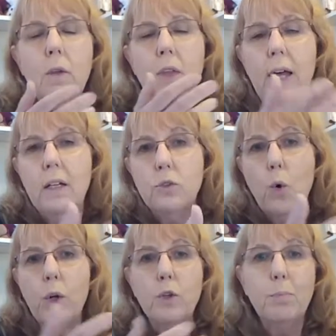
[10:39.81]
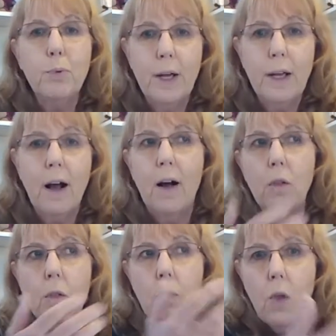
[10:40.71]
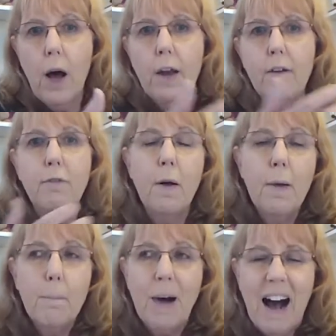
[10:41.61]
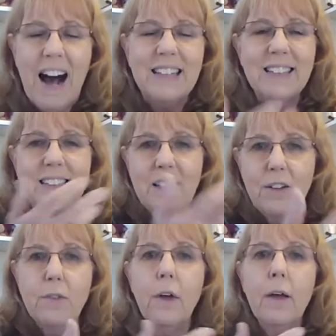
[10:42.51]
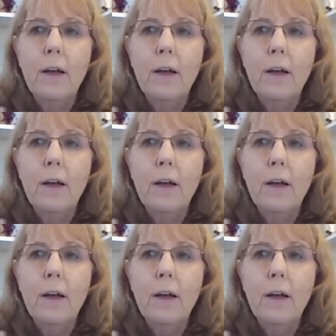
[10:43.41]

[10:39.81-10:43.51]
that is going to bring a lot of positive,